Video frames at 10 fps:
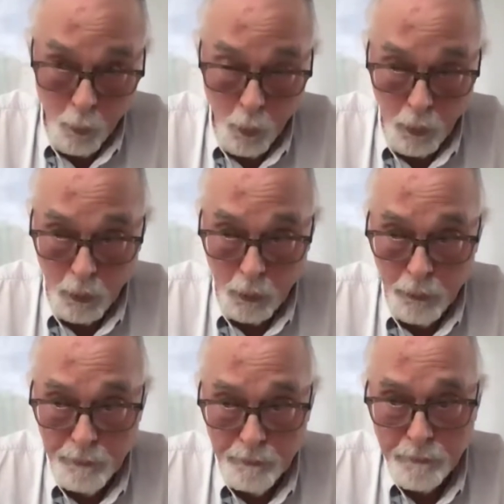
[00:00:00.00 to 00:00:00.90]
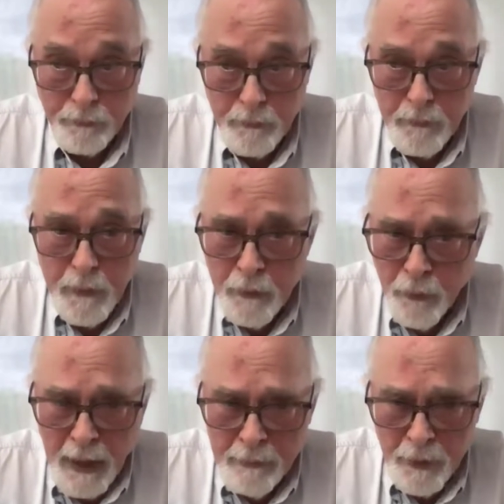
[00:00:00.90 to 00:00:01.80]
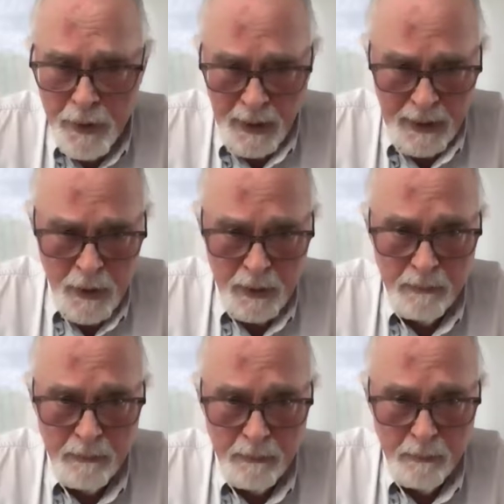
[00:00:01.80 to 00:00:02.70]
world for advertising.